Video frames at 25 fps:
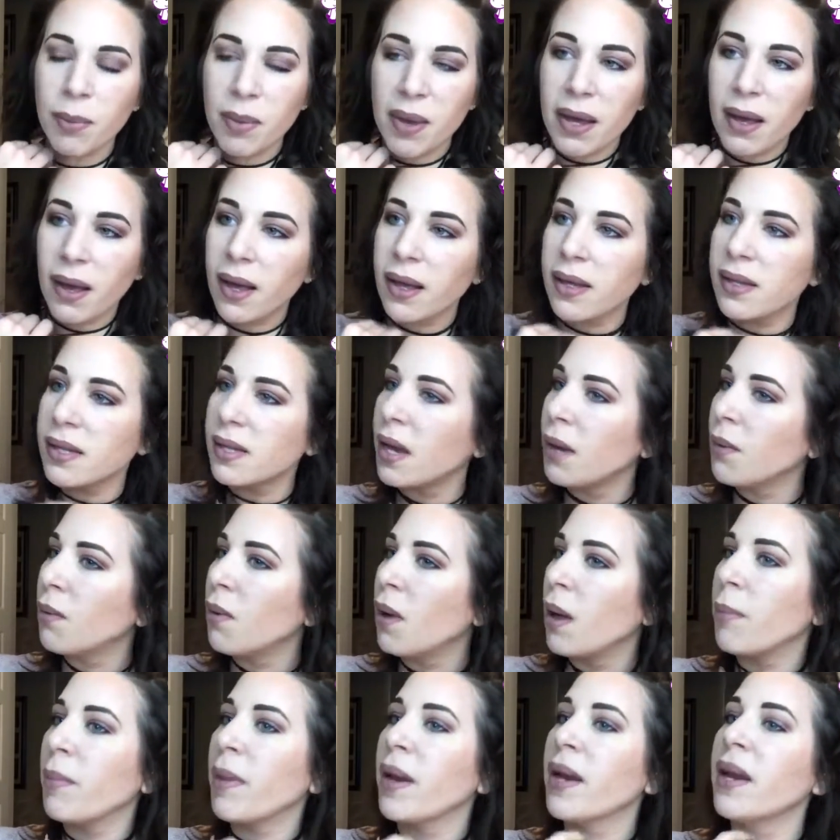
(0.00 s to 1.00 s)
because I
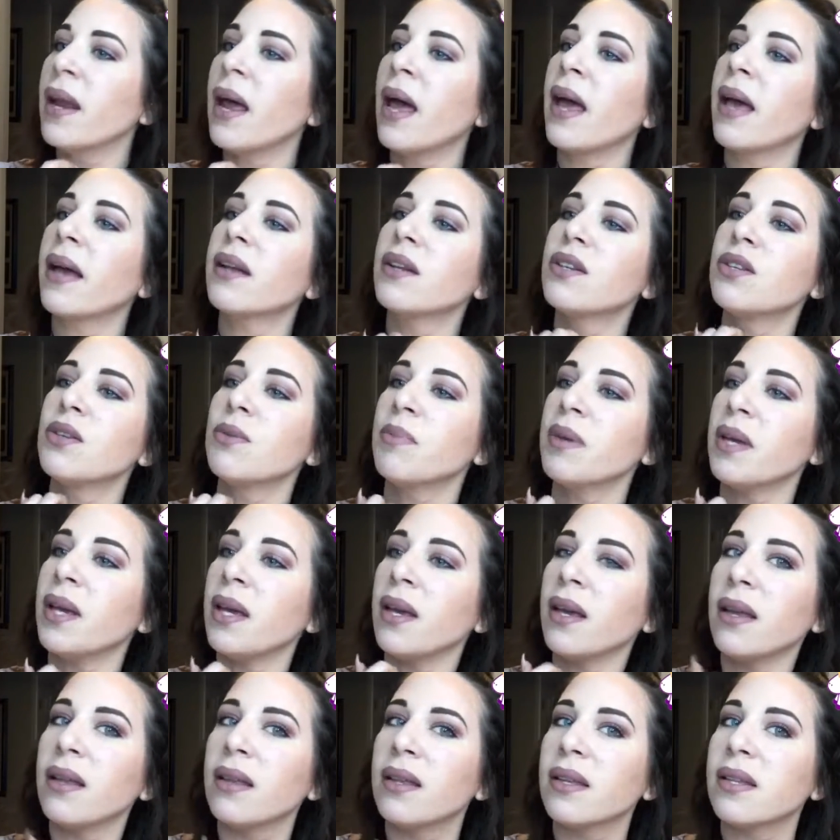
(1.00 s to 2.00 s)
want my neck to
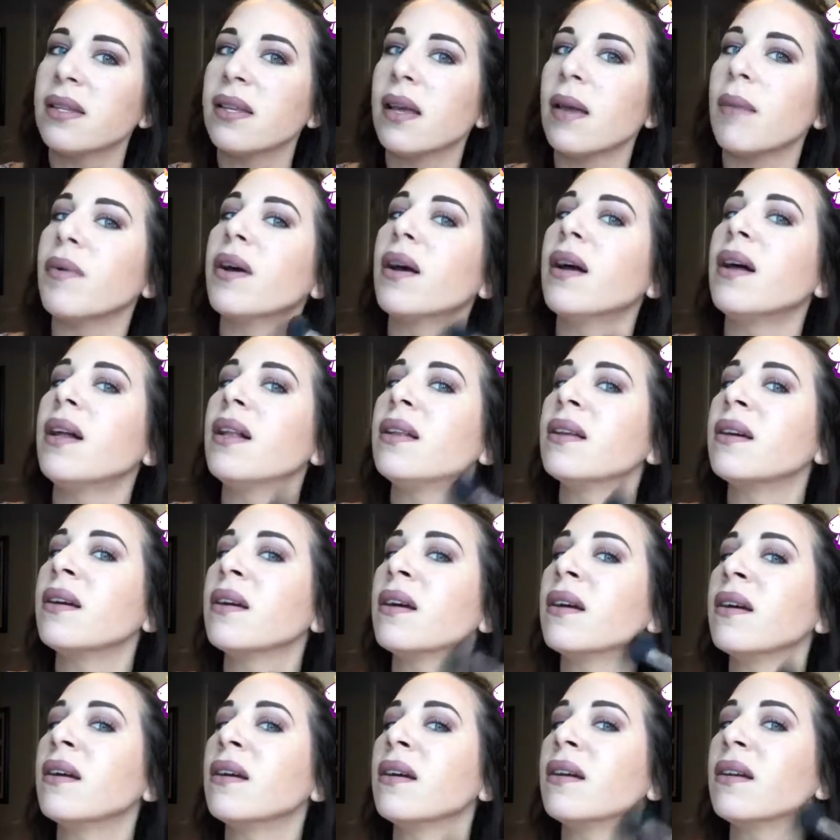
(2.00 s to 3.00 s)
be the same
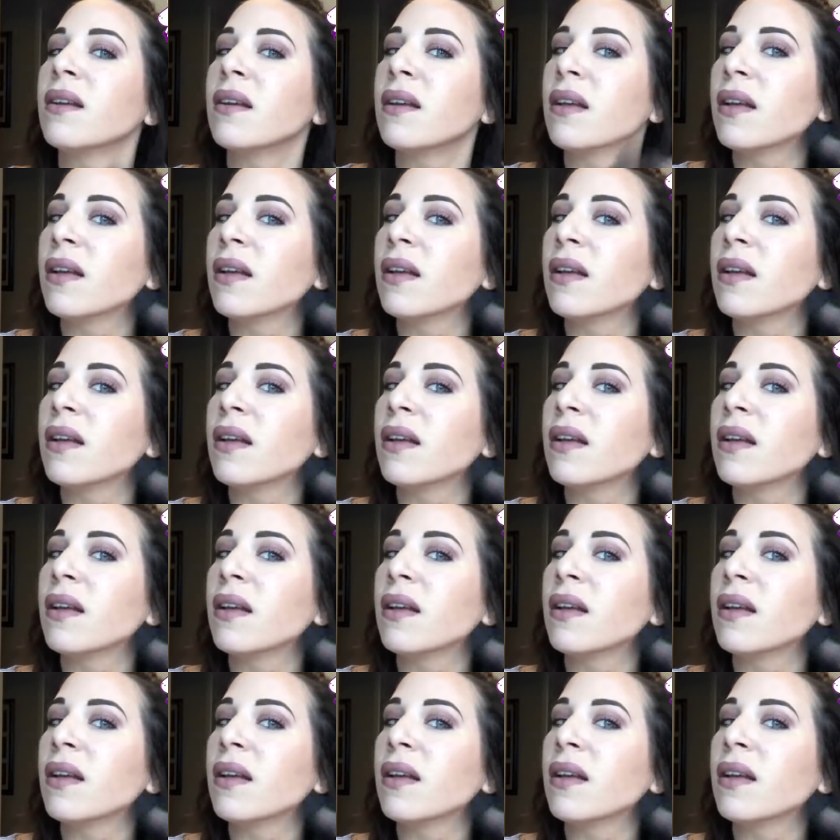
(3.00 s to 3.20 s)
color.